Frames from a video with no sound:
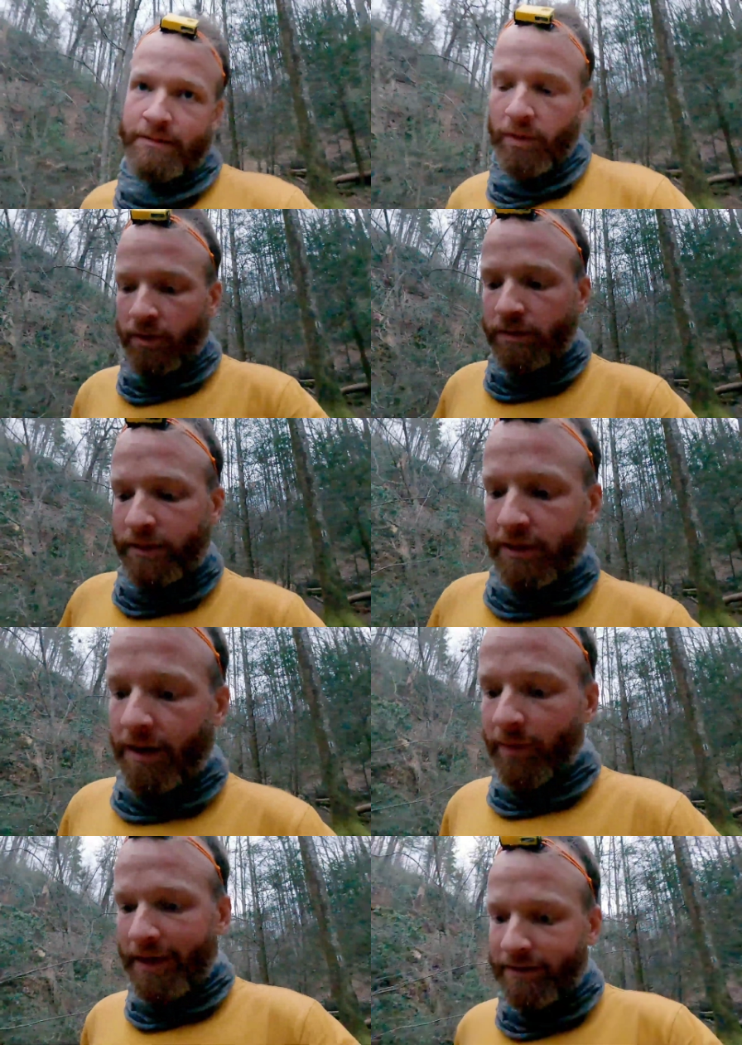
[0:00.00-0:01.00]
I suppose it's
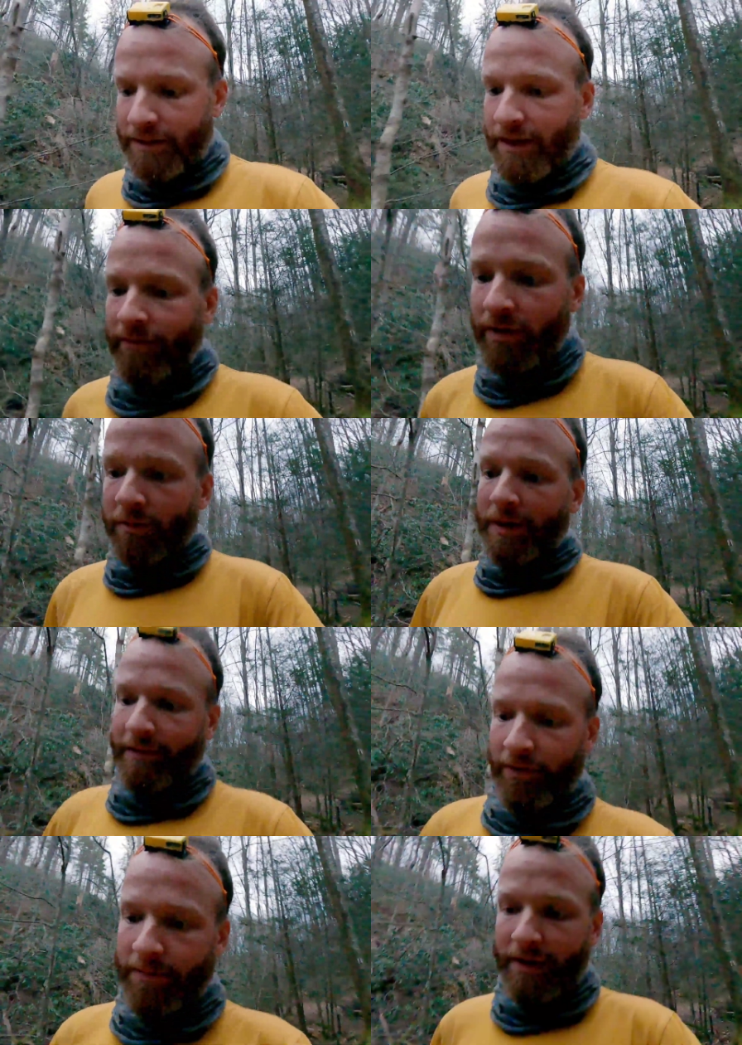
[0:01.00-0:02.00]
a couple ounces heavier, or
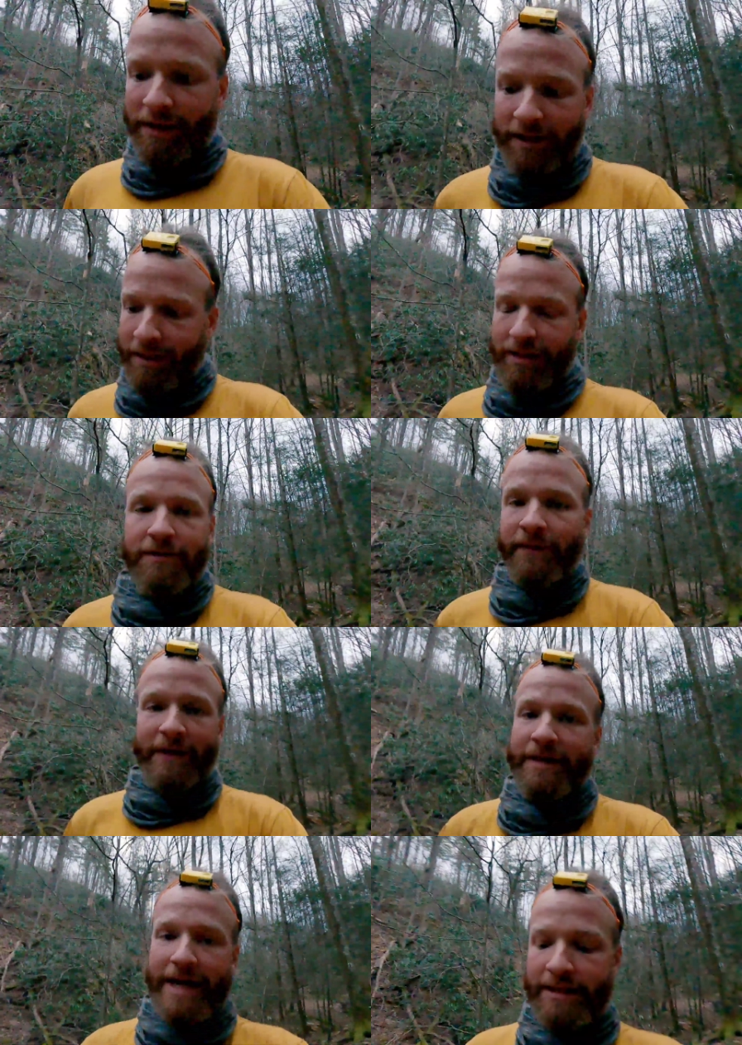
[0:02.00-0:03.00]
whatever, but it is
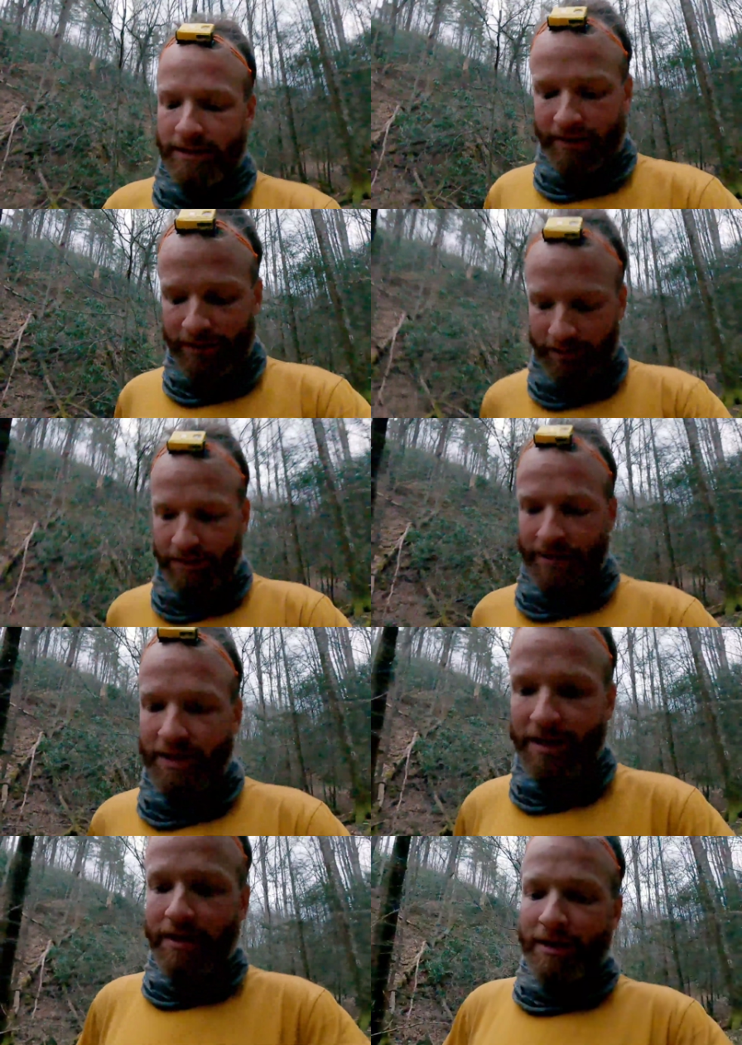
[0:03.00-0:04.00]
fantastic. It's
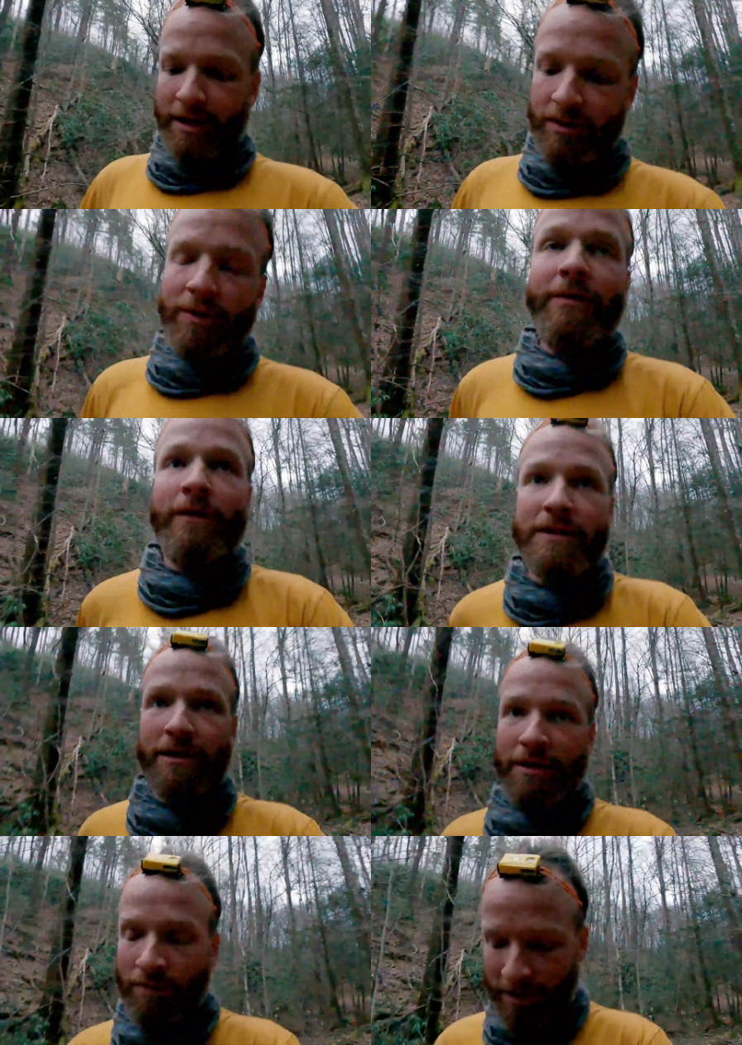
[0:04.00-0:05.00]
just, it's really fun
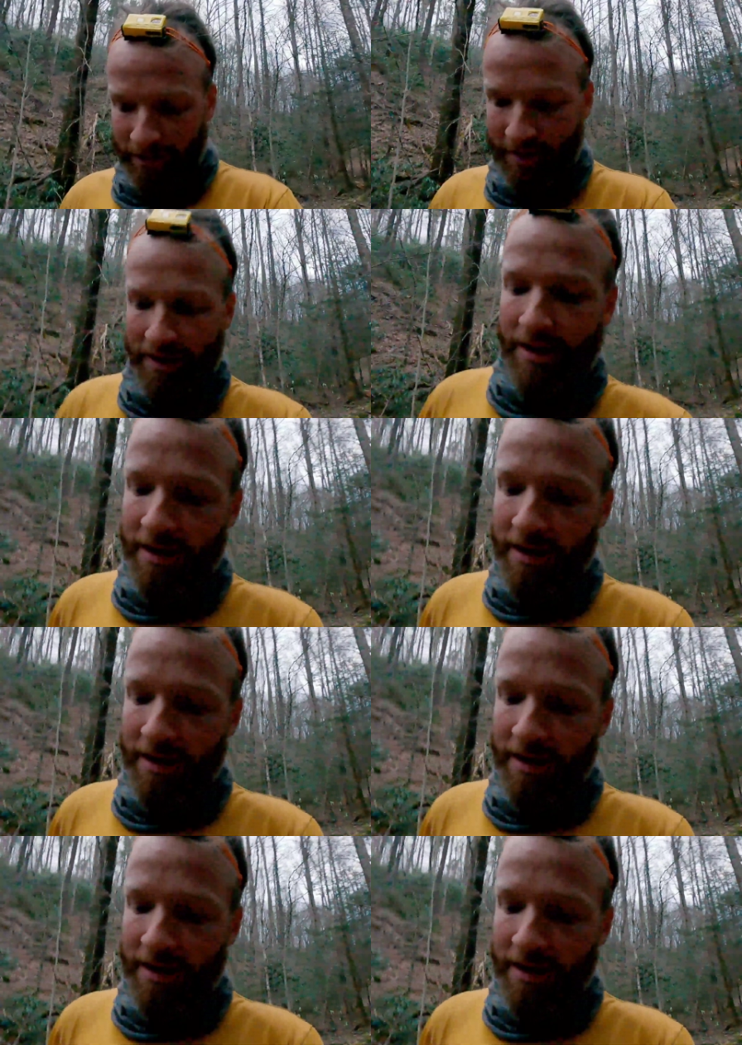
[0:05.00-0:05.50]
to cook with.